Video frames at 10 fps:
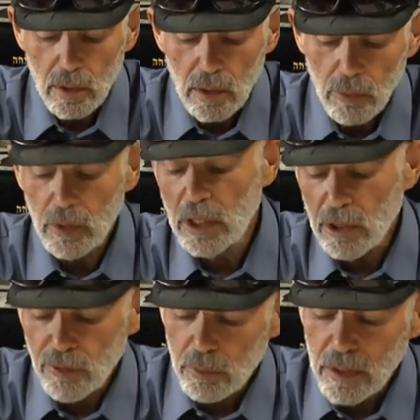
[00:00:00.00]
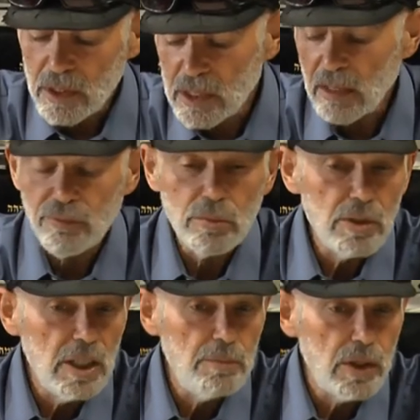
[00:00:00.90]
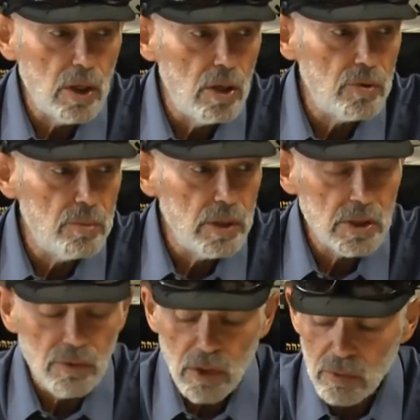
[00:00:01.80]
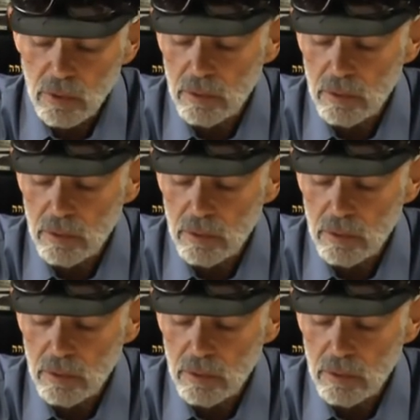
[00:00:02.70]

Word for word: and would therefore be exempt from keeping all the mitzvot.